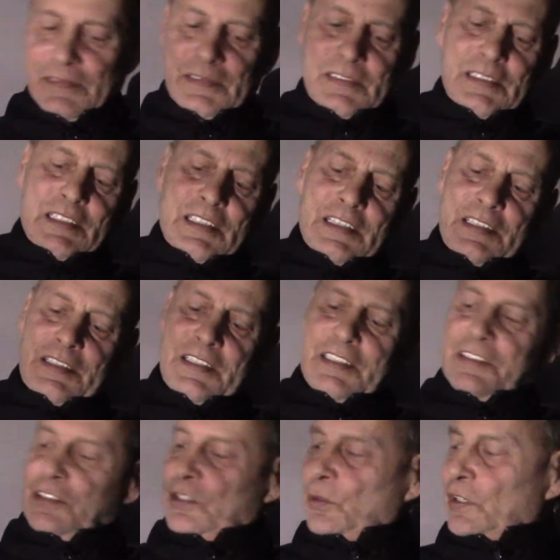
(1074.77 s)
it
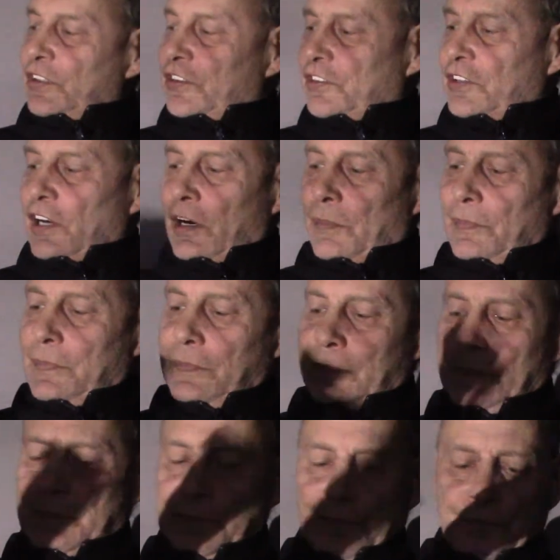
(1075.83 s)
didn't do its job.
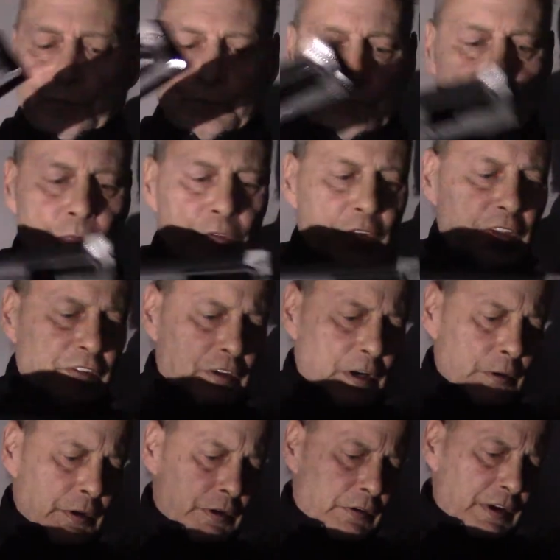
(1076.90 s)
This now
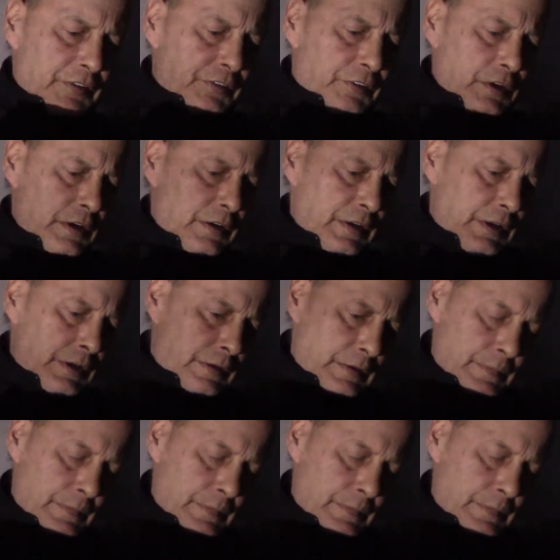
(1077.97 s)
you rest on here,